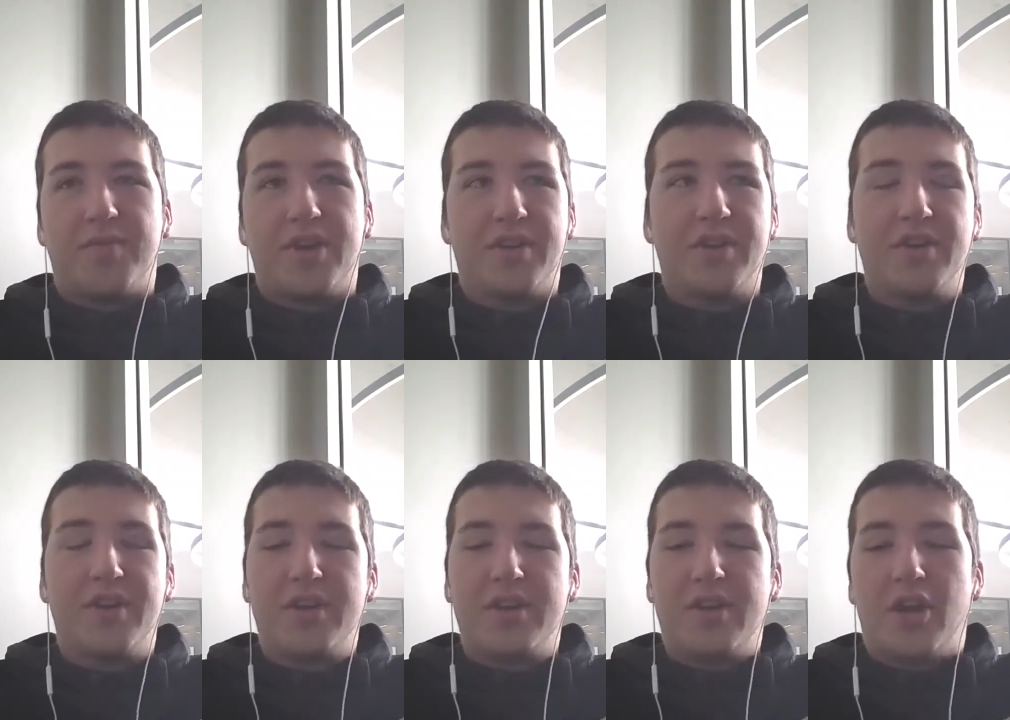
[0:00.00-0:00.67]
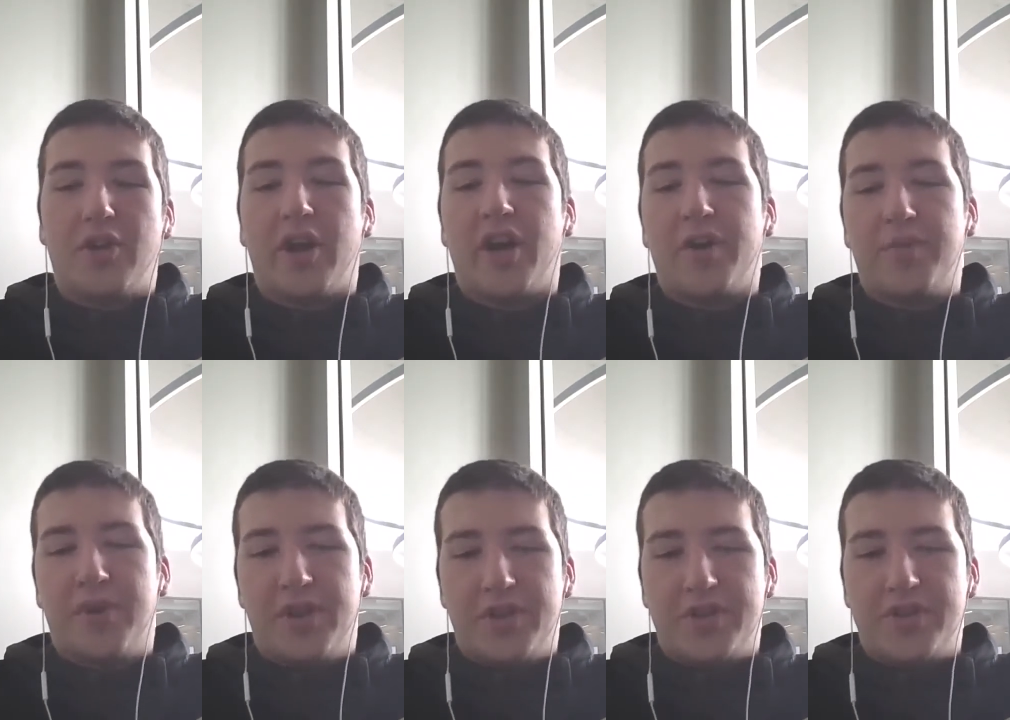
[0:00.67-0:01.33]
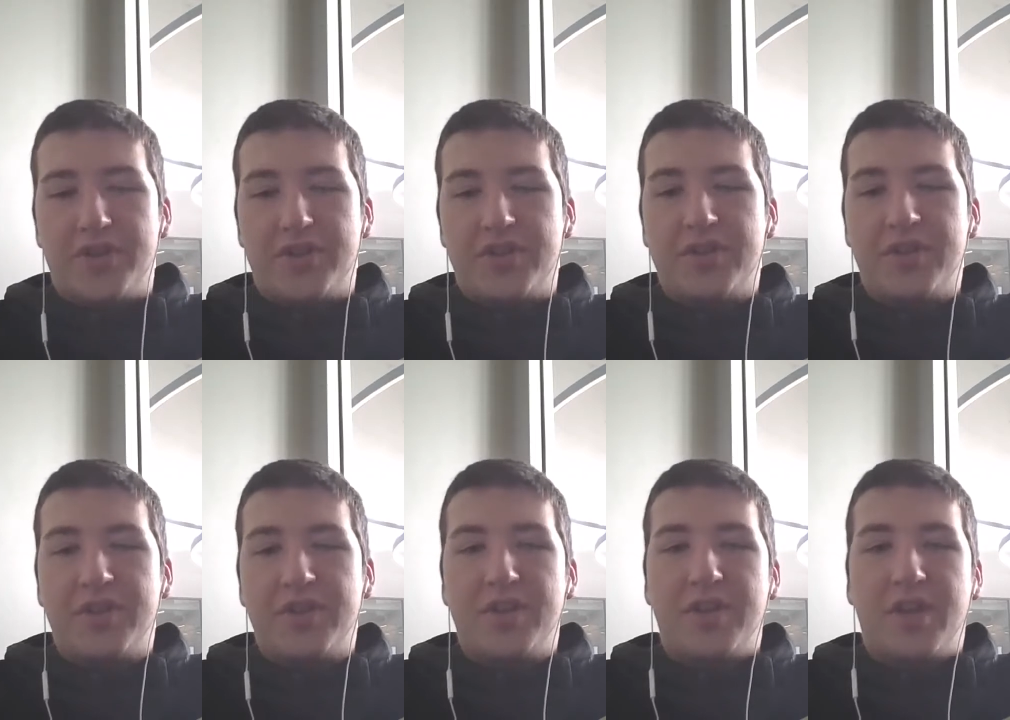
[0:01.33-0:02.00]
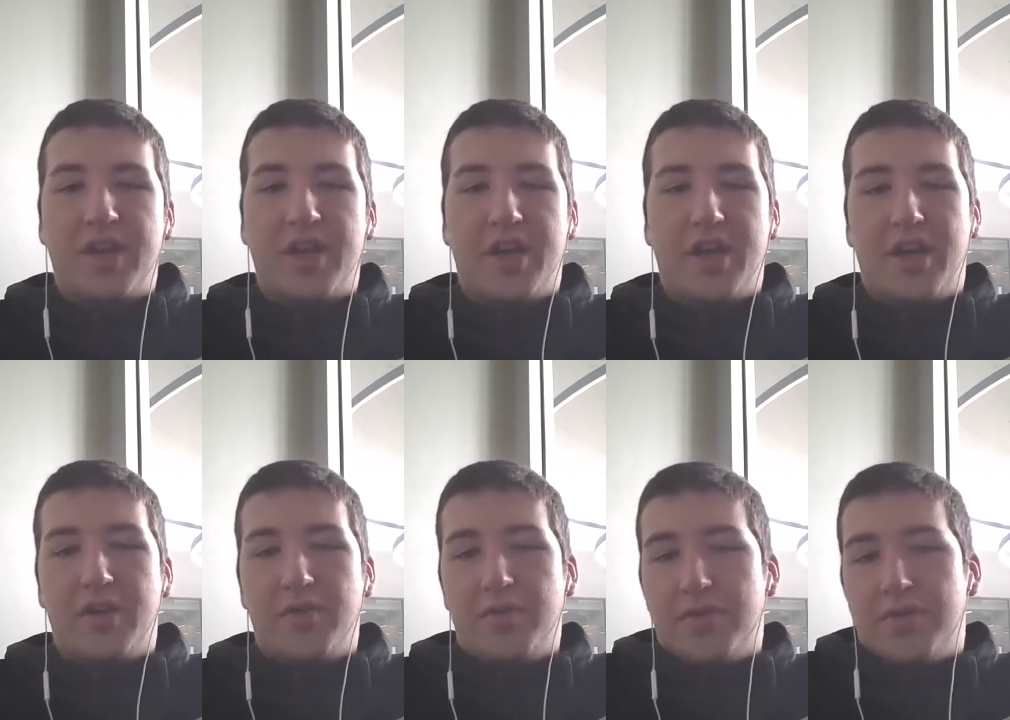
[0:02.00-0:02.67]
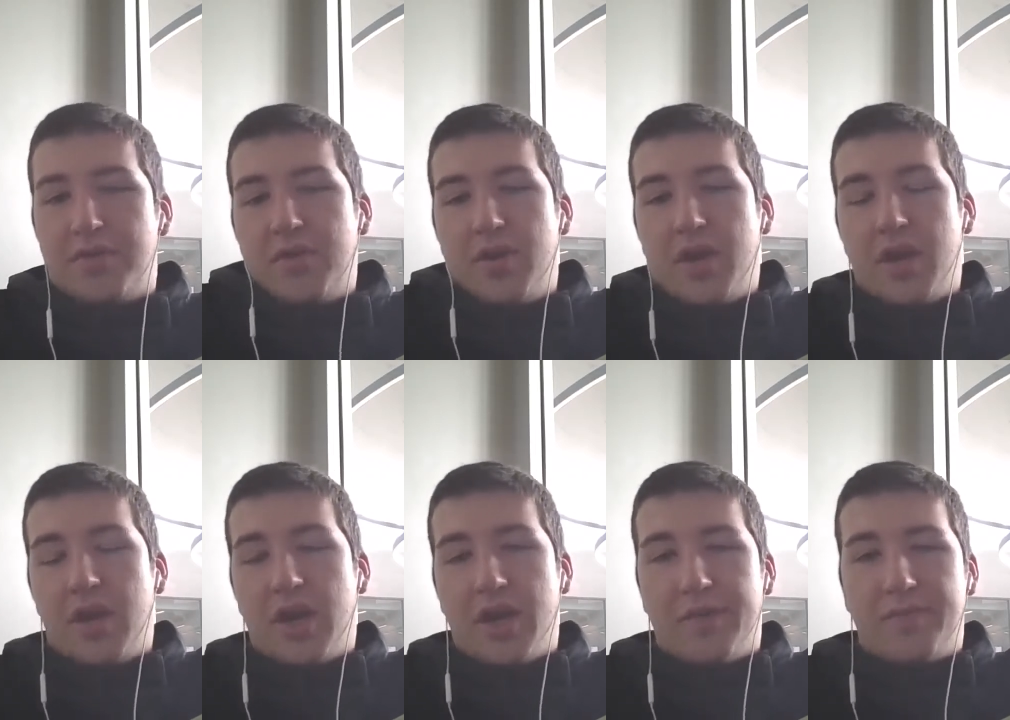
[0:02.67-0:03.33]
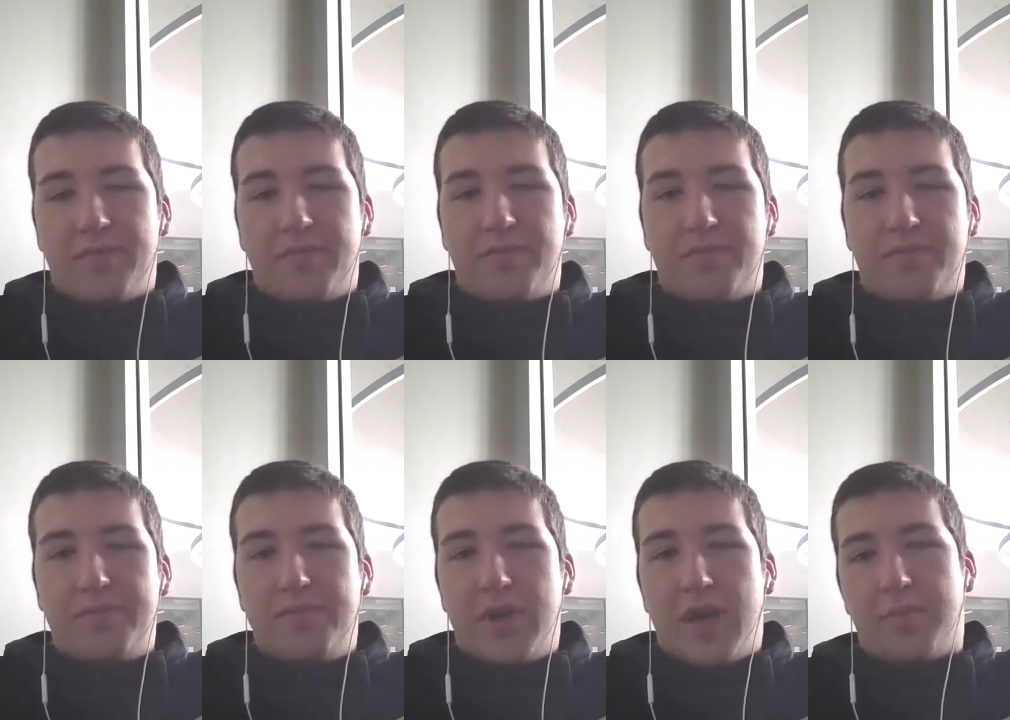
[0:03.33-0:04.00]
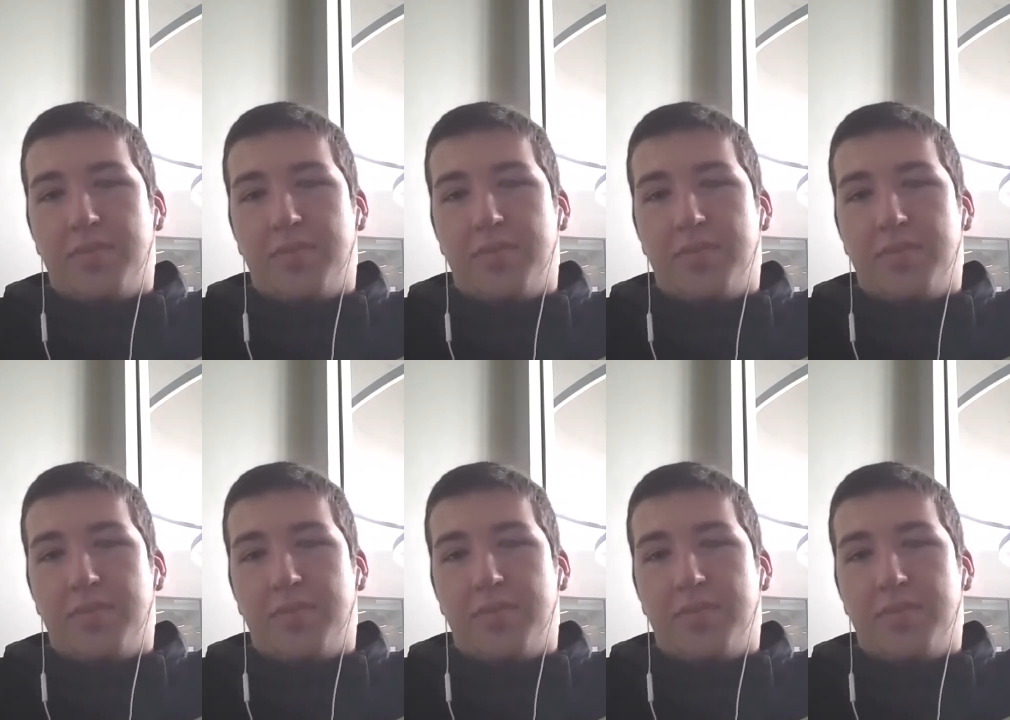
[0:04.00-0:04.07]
playing a lot of minutes and not being.